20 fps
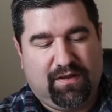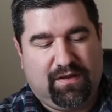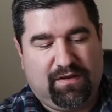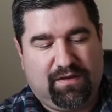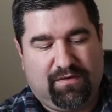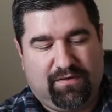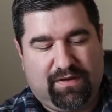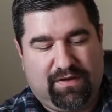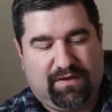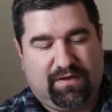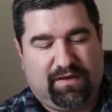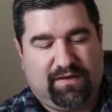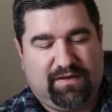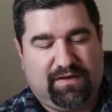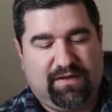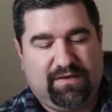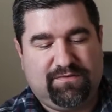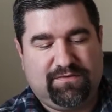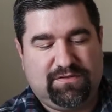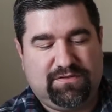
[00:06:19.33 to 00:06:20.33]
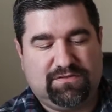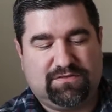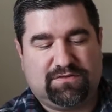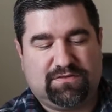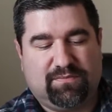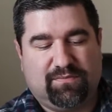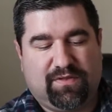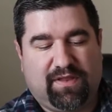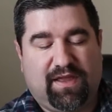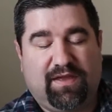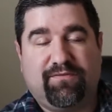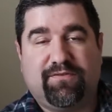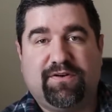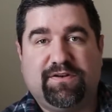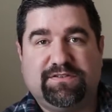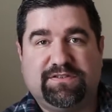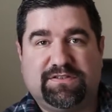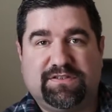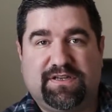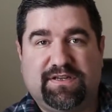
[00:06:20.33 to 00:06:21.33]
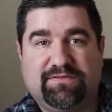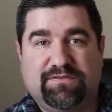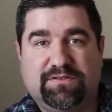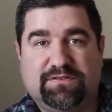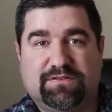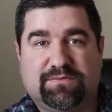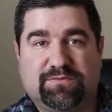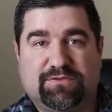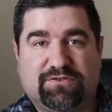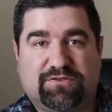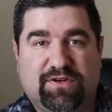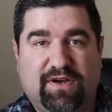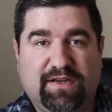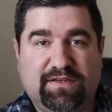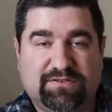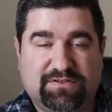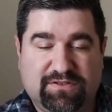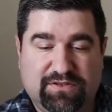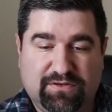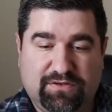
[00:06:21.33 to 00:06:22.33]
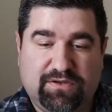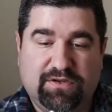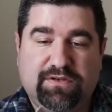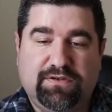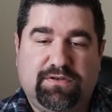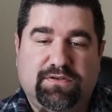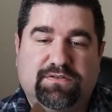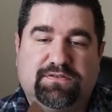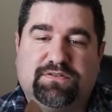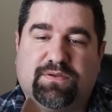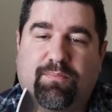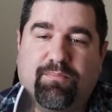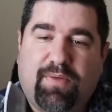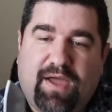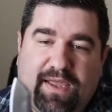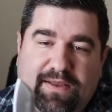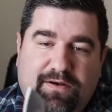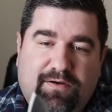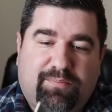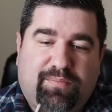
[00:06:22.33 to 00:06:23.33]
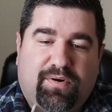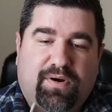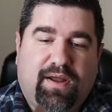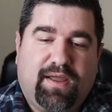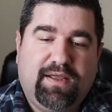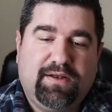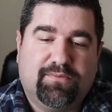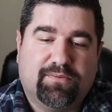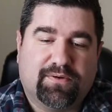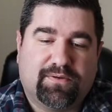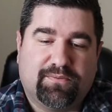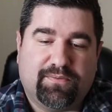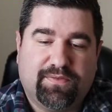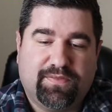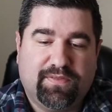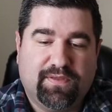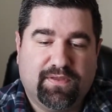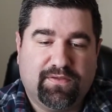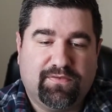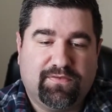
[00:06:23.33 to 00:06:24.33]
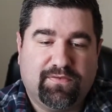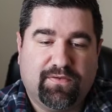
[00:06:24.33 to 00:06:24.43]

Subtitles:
it gives you some leverage and gives you some strength, so you could do some minor prying work with this.